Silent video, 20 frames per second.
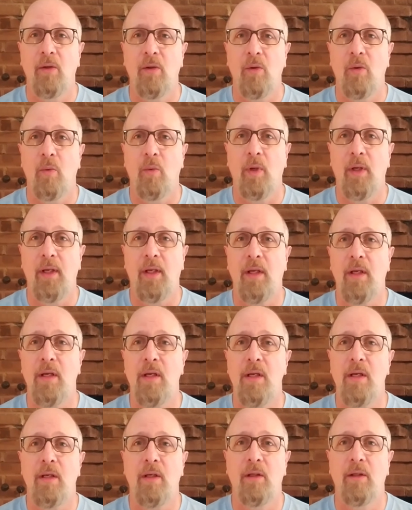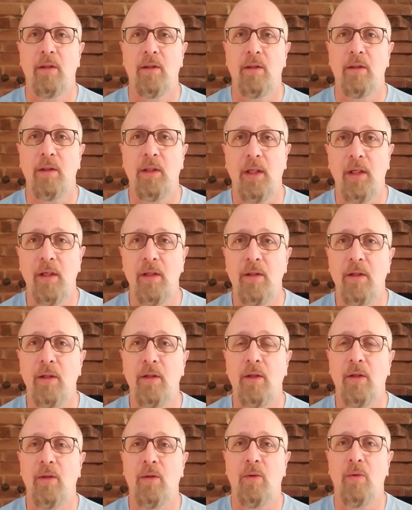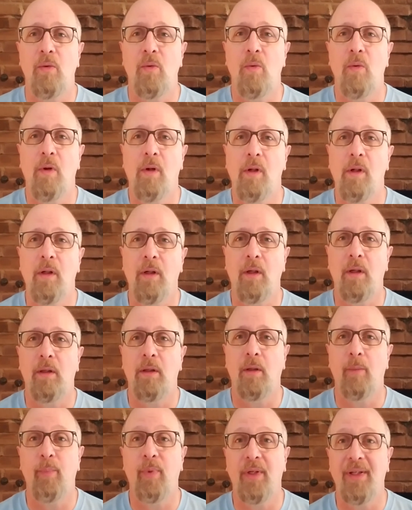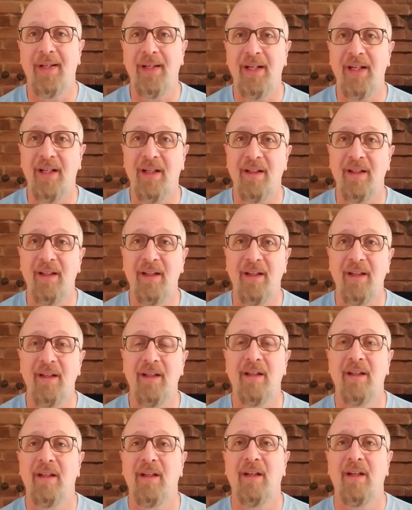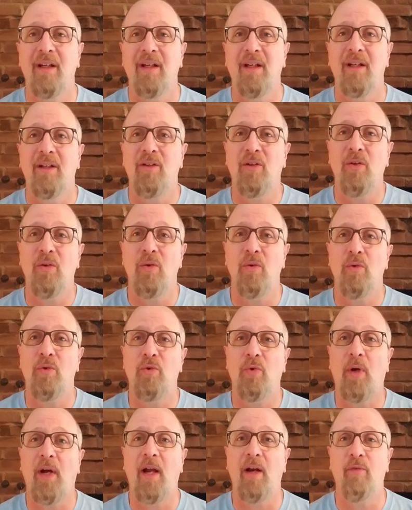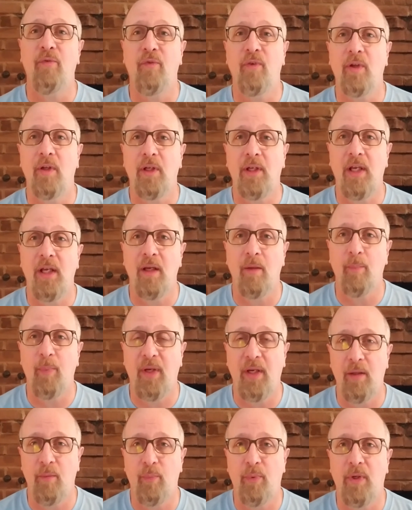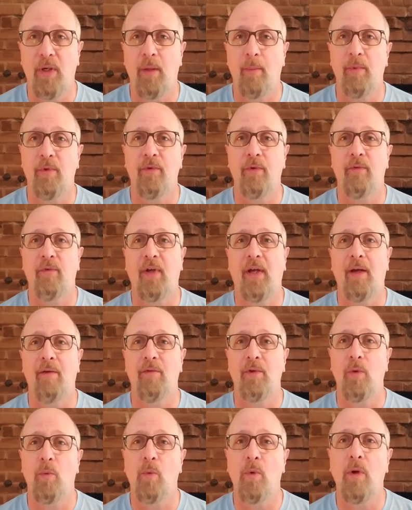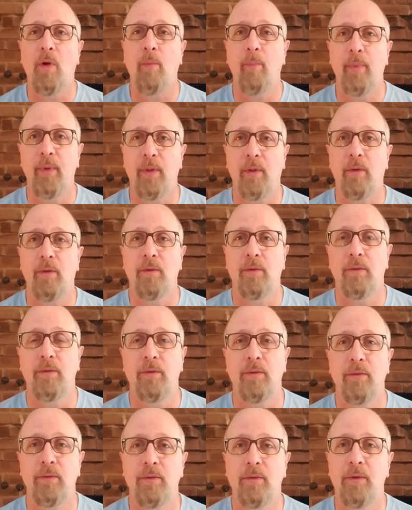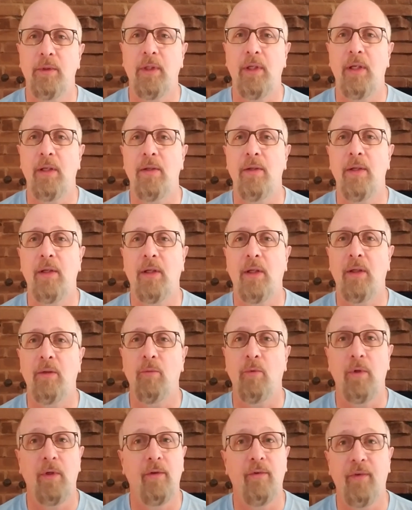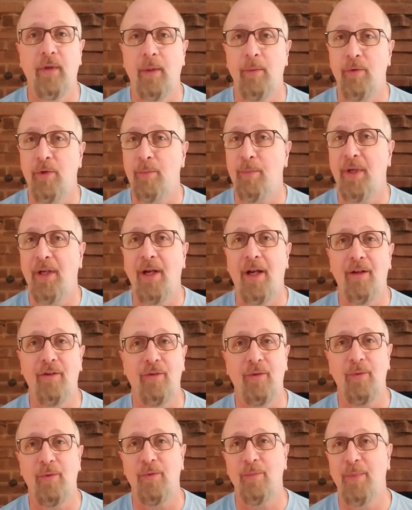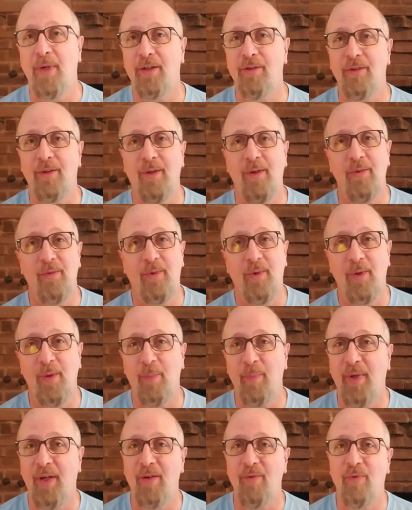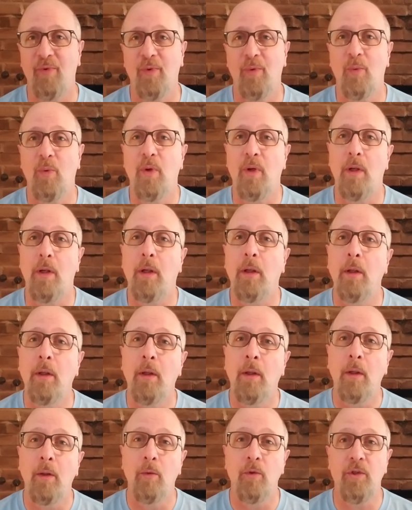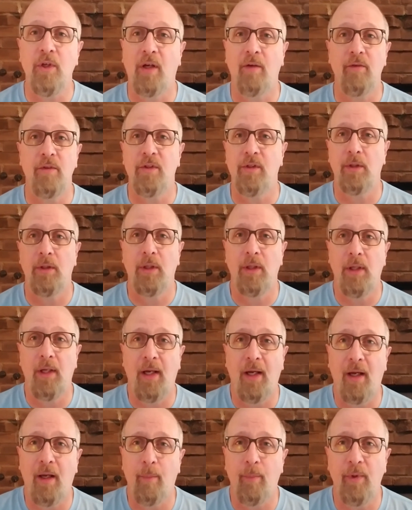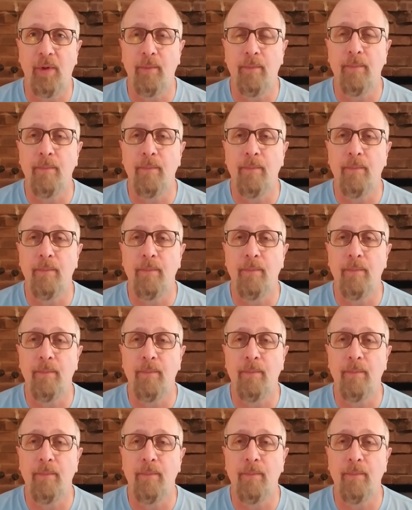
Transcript: what he needed to do politically to try to fill a campaign promise of having the wall built. And one of the statements he made actually was Mexico's going to pay for the wall, which obviously didn't happen.